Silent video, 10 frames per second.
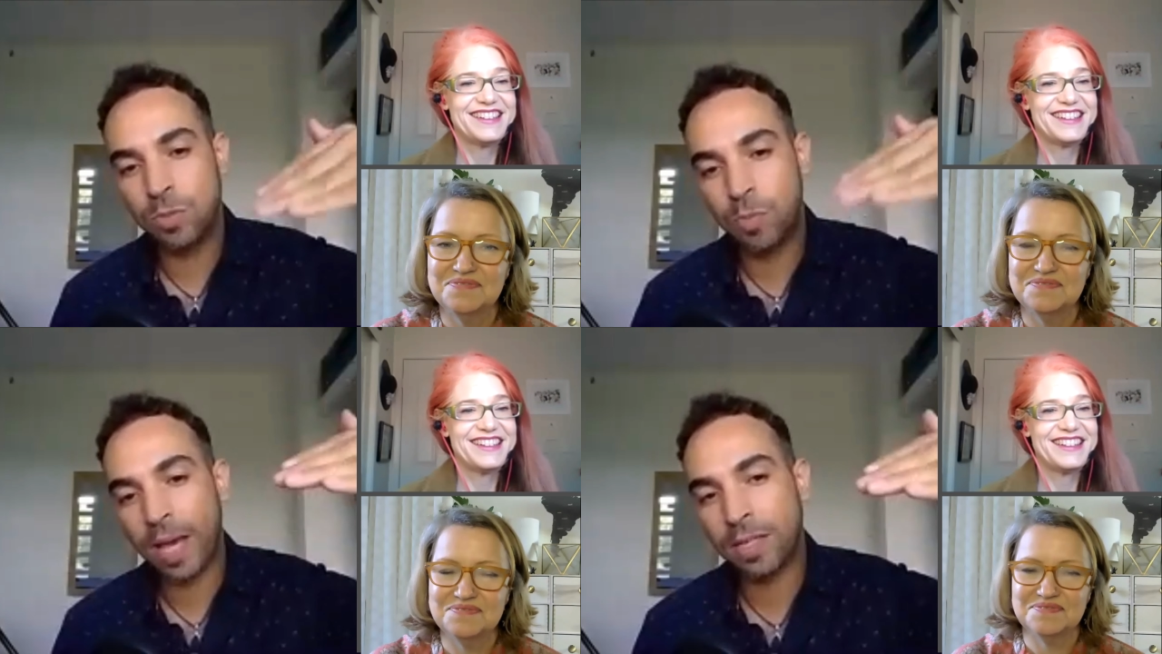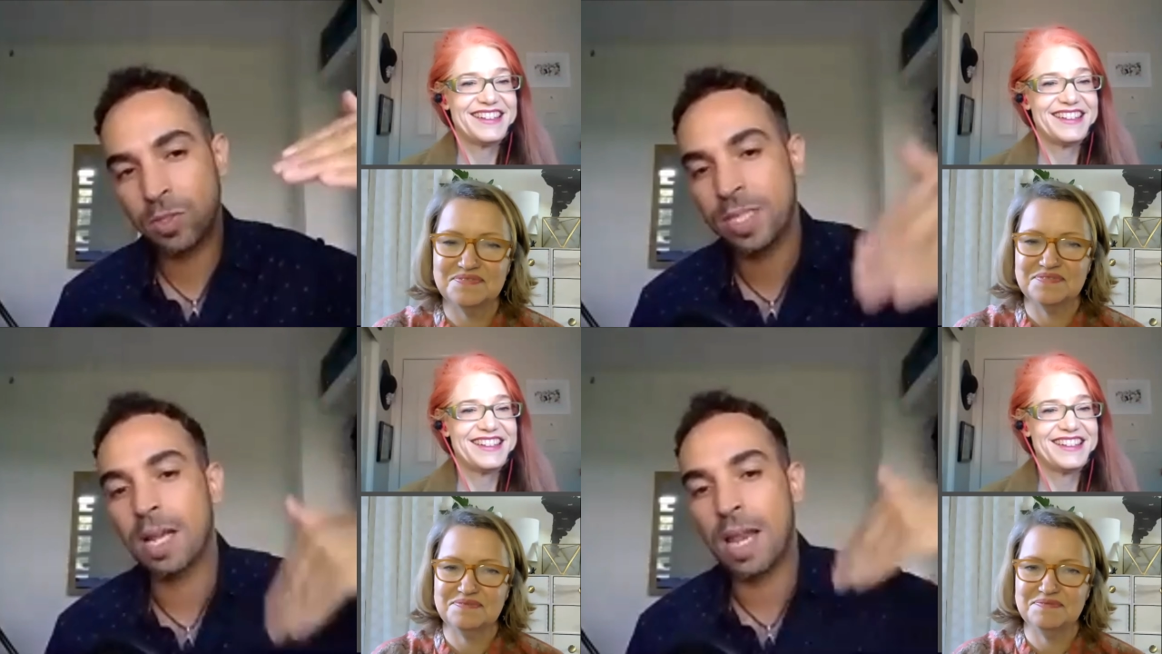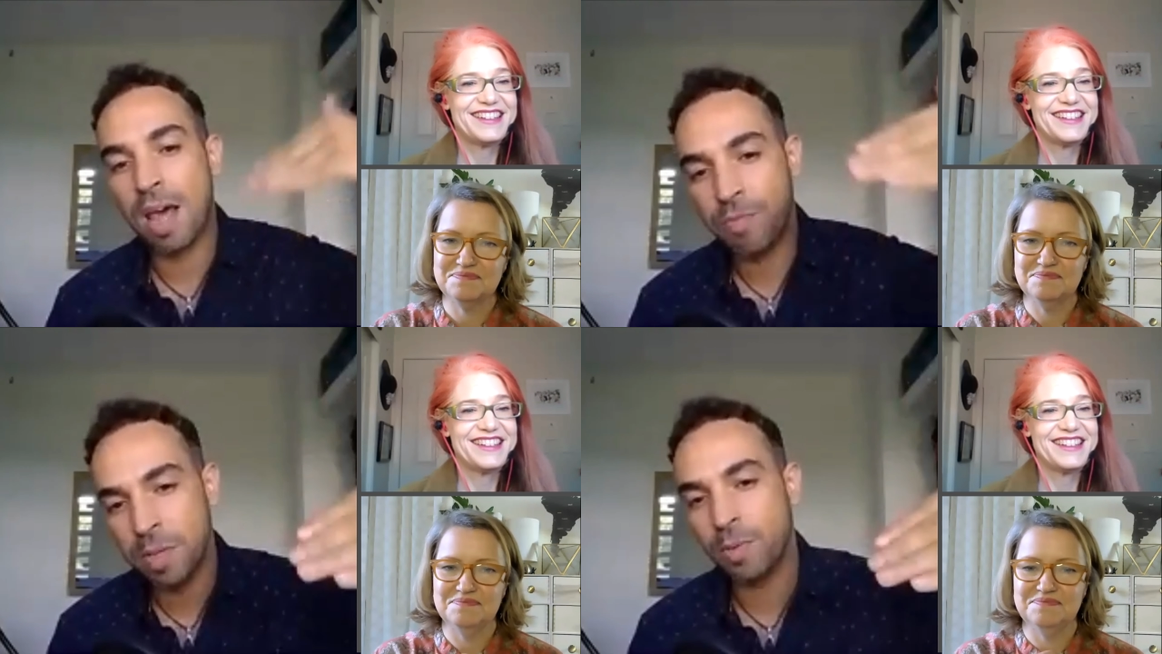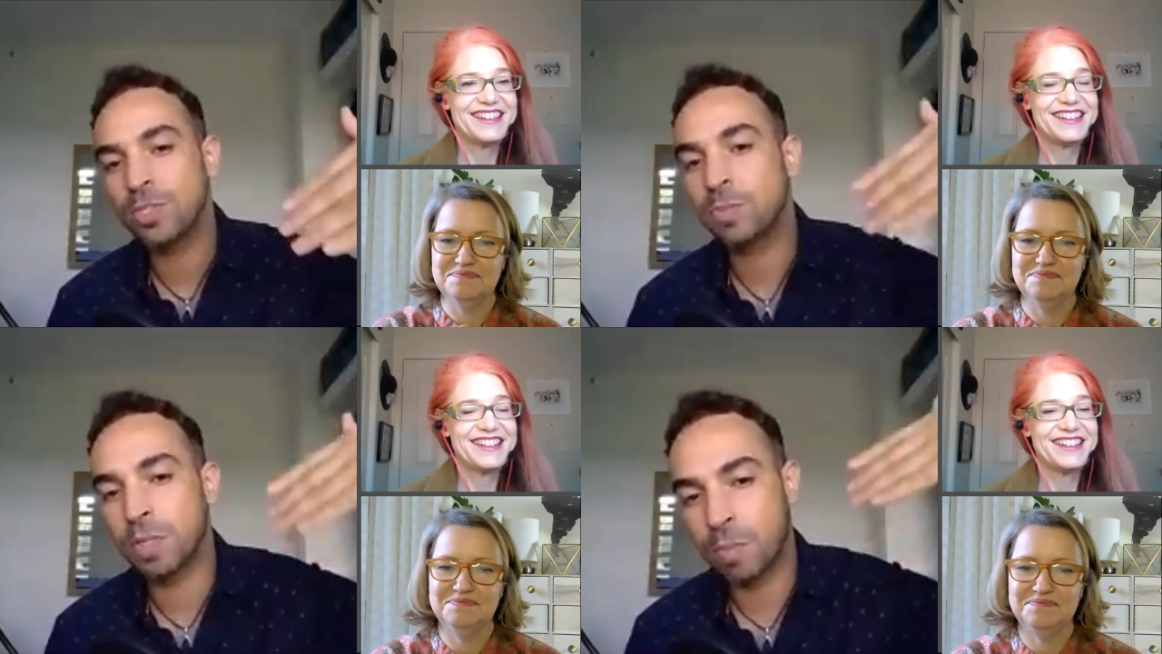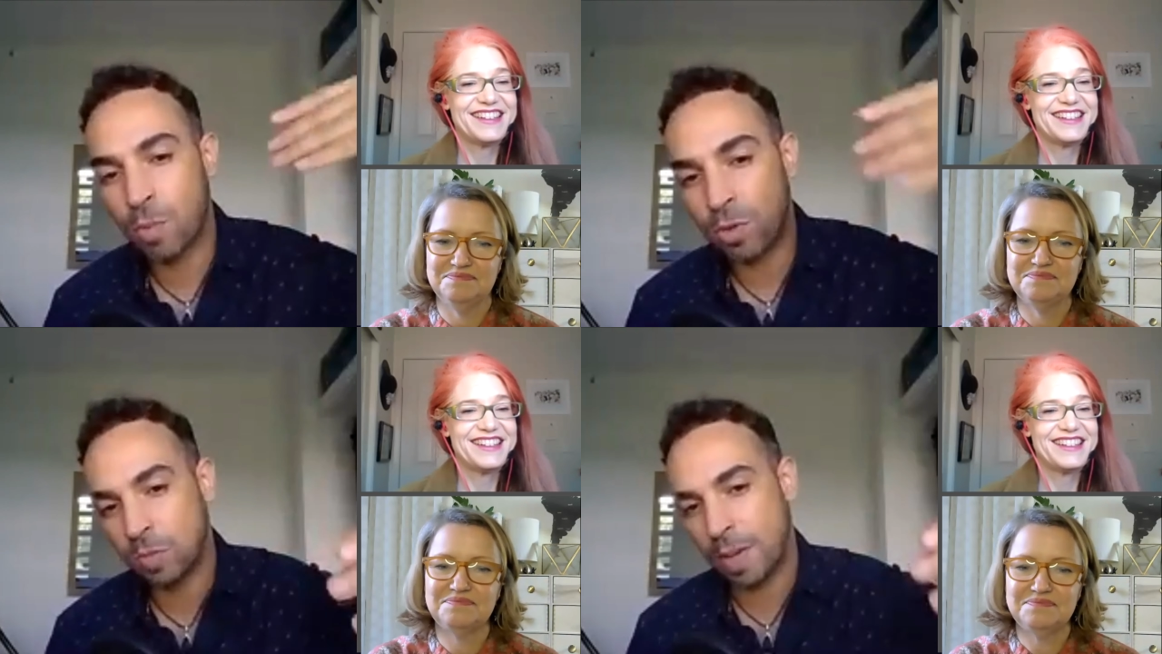Speaker 1: so you get a lot of people who speak more
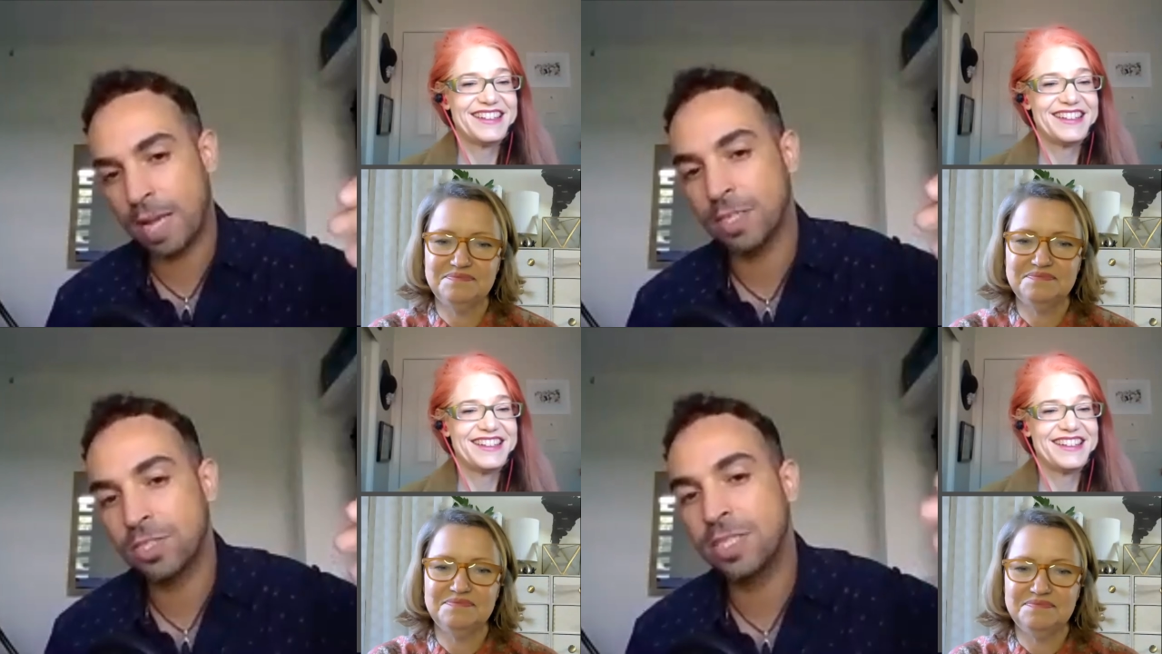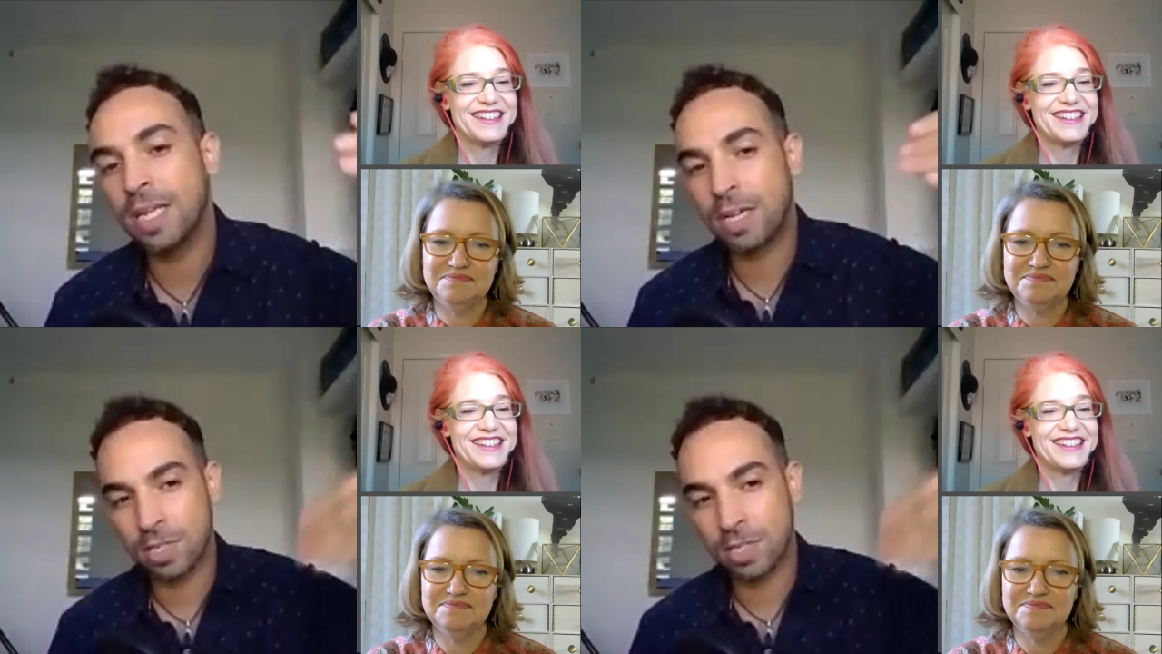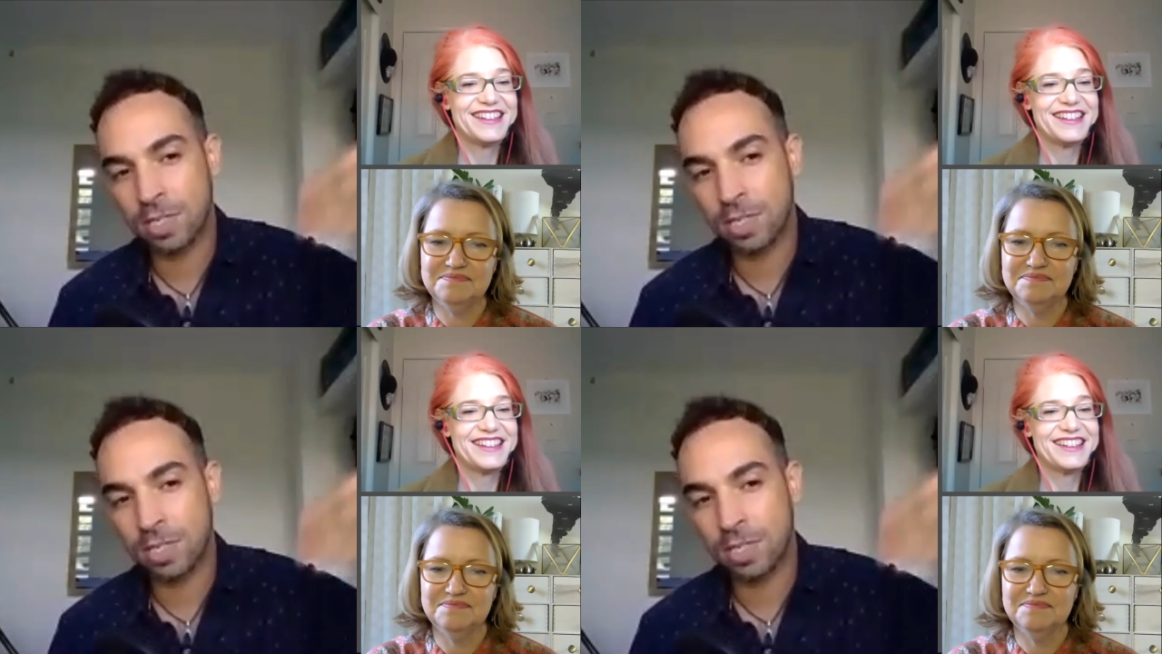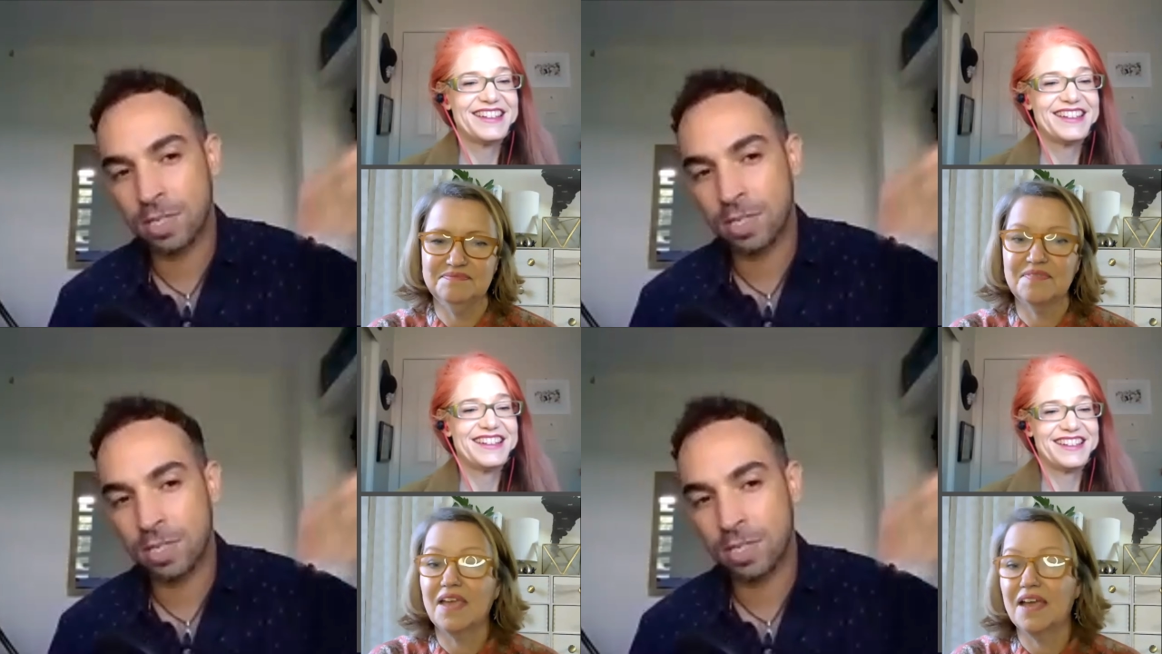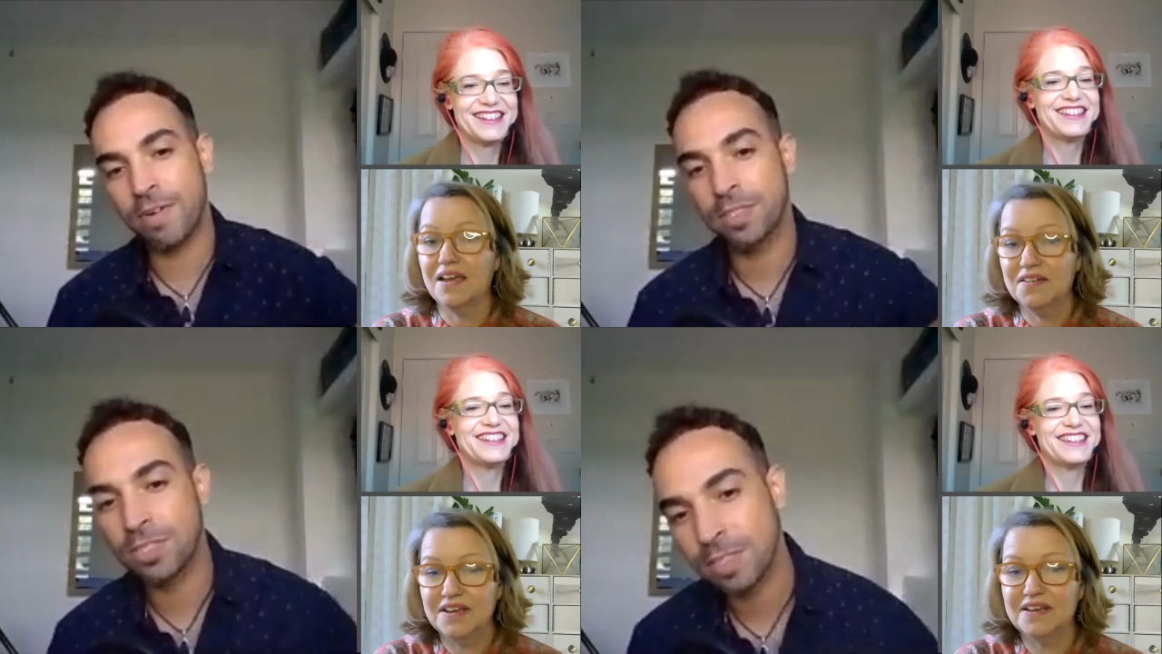Spanish than actually okay.
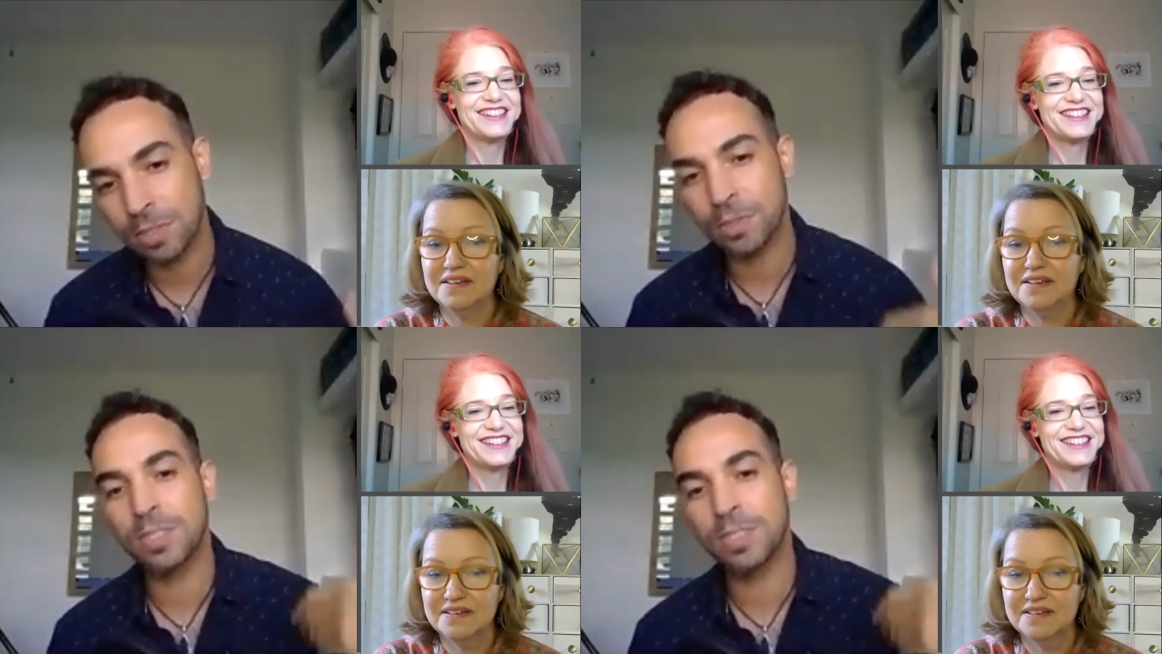French.